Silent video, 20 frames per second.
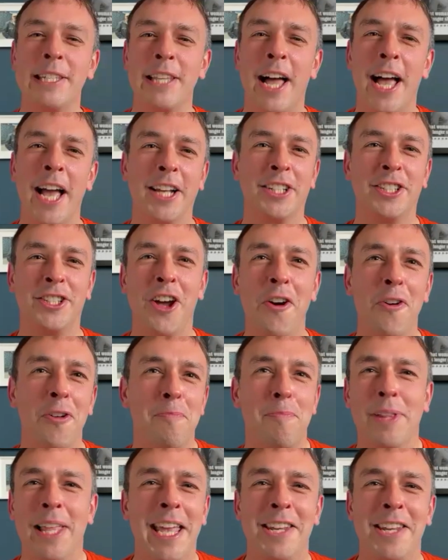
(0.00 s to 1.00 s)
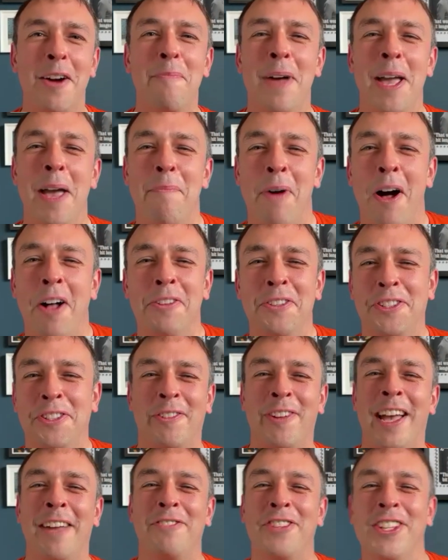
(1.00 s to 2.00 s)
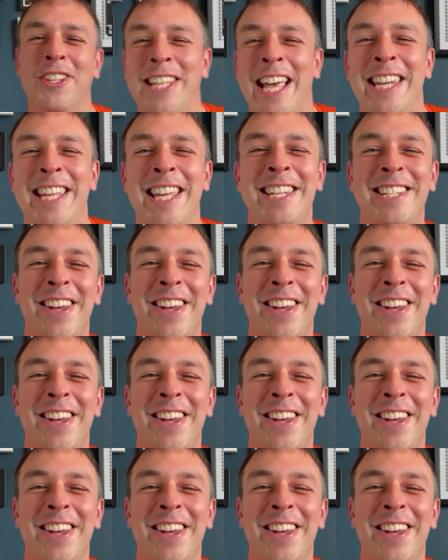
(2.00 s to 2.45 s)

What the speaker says: like, "Don't bleed on my upholstery. I've just had it